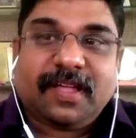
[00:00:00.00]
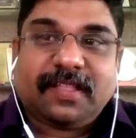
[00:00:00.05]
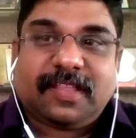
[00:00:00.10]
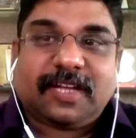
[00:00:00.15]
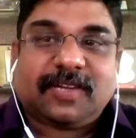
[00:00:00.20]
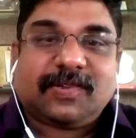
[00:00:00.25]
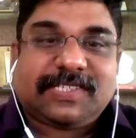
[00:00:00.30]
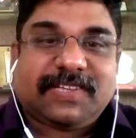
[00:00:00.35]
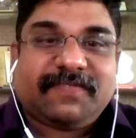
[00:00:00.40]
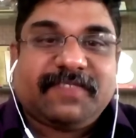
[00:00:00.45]

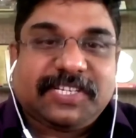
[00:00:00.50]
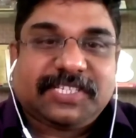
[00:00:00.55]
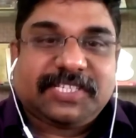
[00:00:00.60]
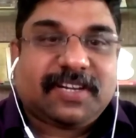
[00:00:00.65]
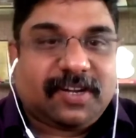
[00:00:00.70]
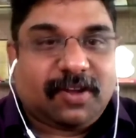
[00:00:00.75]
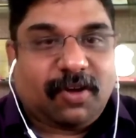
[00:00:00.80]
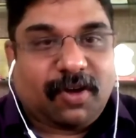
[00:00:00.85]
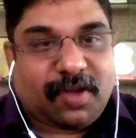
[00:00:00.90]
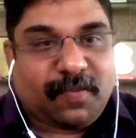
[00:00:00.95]
That was a
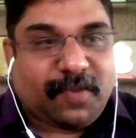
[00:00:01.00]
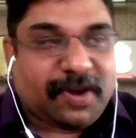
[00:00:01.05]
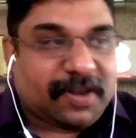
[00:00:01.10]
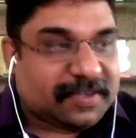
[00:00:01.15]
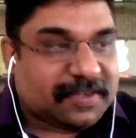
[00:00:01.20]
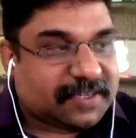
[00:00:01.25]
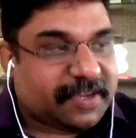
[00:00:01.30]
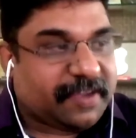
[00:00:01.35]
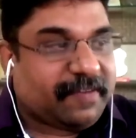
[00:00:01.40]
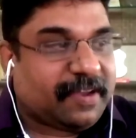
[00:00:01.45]
vision document
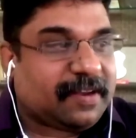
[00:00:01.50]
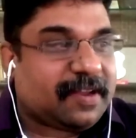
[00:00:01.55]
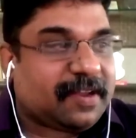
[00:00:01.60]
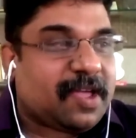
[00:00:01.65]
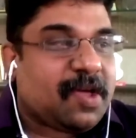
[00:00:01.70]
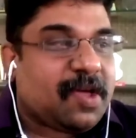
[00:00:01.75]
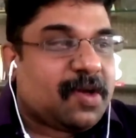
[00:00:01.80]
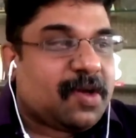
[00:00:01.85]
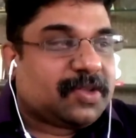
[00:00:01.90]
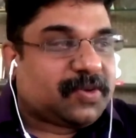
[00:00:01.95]
is given.
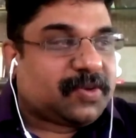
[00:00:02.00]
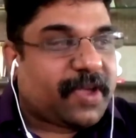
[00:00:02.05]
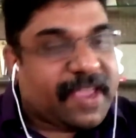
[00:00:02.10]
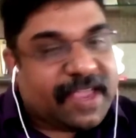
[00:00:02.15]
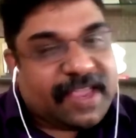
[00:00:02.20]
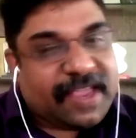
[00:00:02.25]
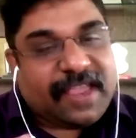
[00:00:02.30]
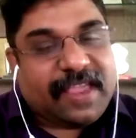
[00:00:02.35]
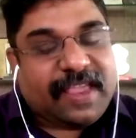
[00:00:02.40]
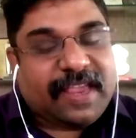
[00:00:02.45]
So
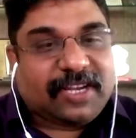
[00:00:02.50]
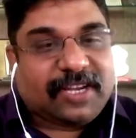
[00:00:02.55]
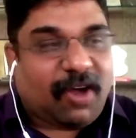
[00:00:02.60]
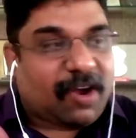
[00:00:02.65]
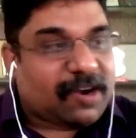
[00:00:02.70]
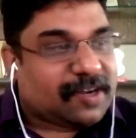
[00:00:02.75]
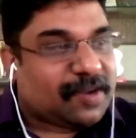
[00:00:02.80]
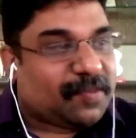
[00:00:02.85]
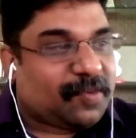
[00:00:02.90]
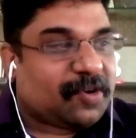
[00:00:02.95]
he
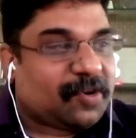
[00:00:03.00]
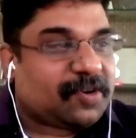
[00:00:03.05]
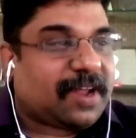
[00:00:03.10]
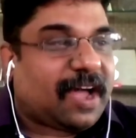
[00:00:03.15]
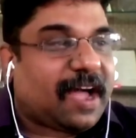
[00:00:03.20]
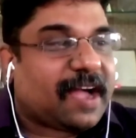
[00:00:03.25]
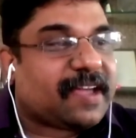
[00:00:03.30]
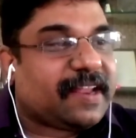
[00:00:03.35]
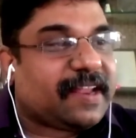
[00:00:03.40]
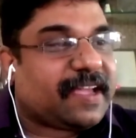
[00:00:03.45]
talked about
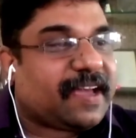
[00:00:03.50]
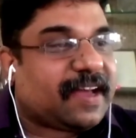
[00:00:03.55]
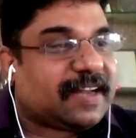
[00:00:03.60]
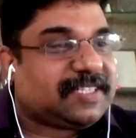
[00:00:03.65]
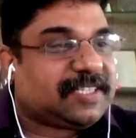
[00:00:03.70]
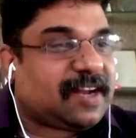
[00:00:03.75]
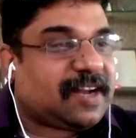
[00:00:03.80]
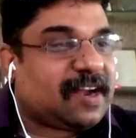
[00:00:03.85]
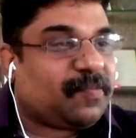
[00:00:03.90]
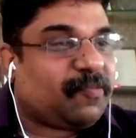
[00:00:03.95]

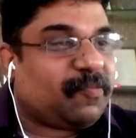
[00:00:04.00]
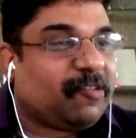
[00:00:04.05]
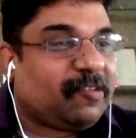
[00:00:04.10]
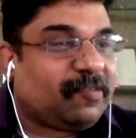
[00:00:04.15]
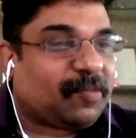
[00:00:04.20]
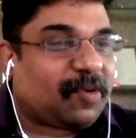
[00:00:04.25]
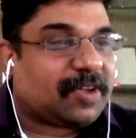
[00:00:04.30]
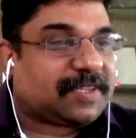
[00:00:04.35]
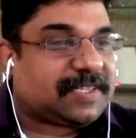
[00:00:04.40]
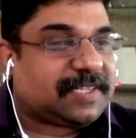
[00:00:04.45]
agriculture and
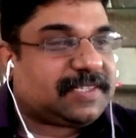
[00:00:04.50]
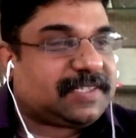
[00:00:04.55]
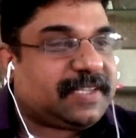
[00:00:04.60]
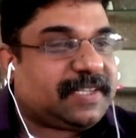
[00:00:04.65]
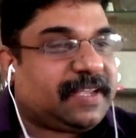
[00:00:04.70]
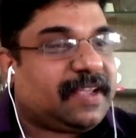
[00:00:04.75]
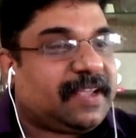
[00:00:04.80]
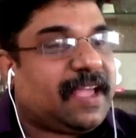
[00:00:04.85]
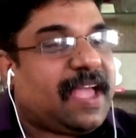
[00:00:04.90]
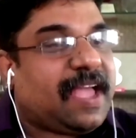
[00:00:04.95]
food
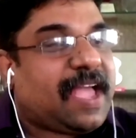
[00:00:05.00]
processing